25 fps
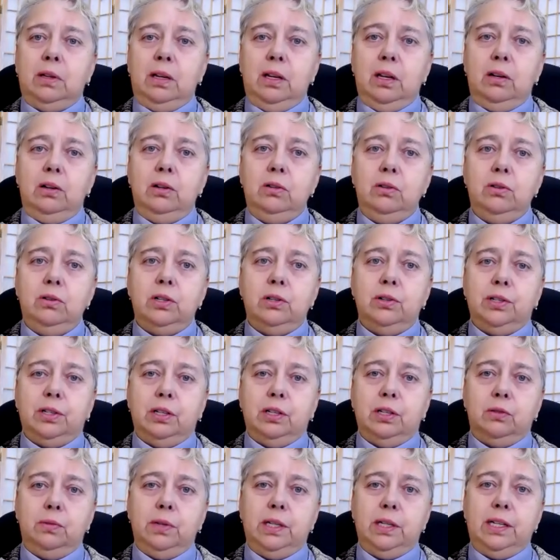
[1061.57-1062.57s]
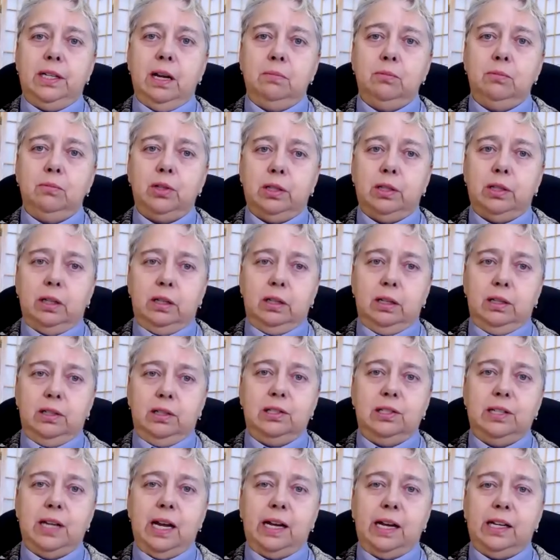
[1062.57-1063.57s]
in Hoosiers is redemption and
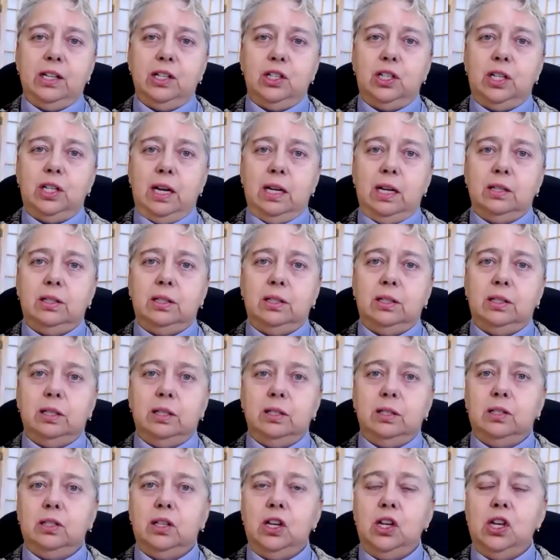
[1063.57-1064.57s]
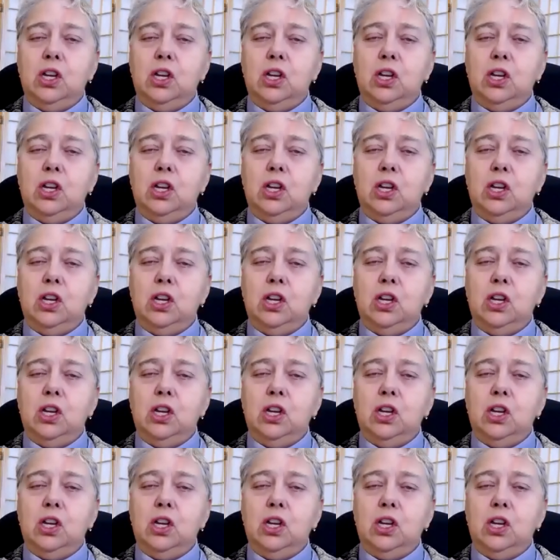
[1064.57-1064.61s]
second chances.